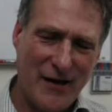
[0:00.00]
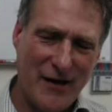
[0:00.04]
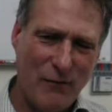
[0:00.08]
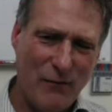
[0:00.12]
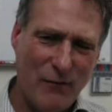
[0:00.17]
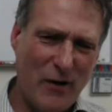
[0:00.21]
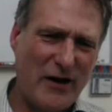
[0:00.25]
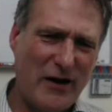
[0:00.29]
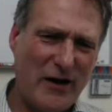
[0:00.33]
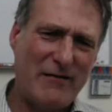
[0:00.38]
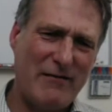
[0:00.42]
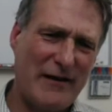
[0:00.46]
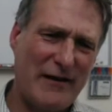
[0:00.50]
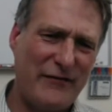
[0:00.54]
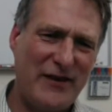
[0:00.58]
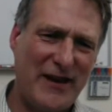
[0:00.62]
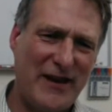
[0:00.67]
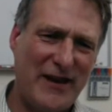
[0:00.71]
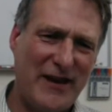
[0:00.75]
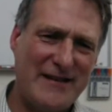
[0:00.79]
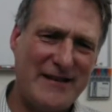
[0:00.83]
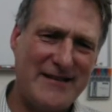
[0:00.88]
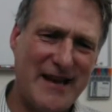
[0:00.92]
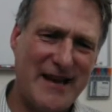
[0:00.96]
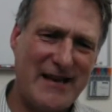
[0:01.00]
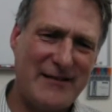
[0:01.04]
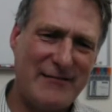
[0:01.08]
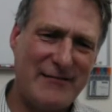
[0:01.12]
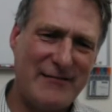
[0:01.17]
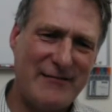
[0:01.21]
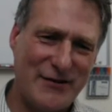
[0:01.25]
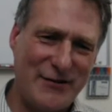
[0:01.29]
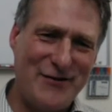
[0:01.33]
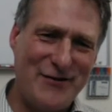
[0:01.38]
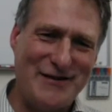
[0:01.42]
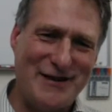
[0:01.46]
we're going to have to get together
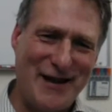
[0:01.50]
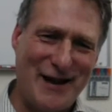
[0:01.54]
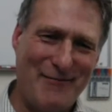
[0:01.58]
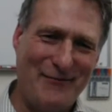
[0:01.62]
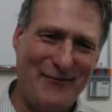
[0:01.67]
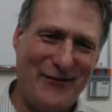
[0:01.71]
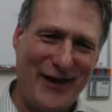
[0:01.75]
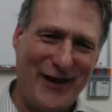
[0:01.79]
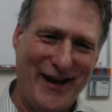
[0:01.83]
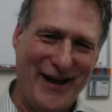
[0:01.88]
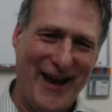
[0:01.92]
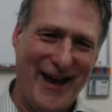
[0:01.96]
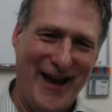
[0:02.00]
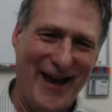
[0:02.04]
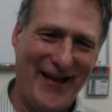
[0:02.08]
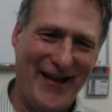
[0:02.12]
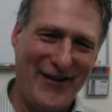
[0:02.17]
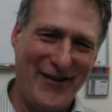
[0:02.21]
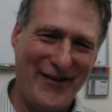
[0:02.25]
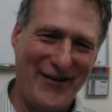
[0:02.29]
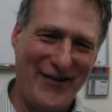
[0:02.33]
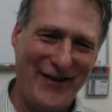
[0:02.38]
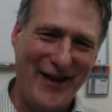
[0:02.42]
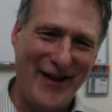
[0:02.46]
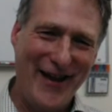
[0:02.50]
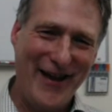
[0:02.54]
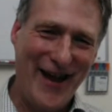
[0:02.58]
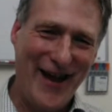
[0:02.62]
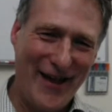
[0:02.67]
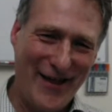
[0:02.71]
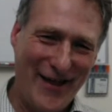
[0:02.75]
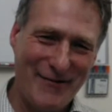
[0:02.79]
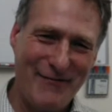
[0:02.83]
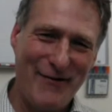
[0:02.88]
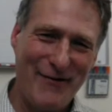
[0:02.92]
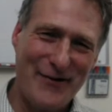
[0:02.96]
and do something here, because
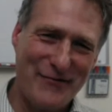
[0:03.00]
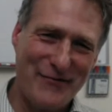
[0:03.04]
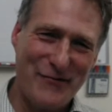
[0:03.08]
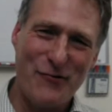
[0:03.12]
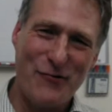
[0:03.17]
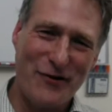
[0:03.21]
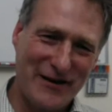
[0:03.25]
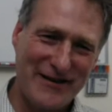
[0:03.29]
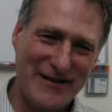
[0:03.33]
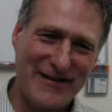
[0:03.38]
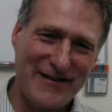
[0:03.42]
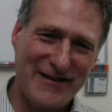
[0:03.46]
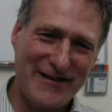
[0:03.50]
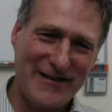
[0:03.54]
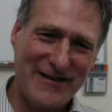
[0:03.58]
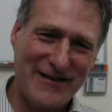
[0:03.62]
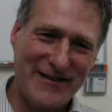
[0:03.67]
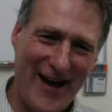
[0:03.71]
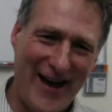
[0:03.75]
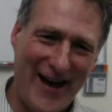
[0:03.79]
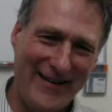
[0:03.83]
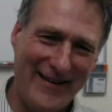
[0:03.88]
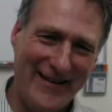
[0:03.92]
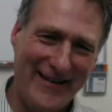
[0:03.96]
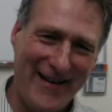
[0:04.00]
otherwise we're all going to die.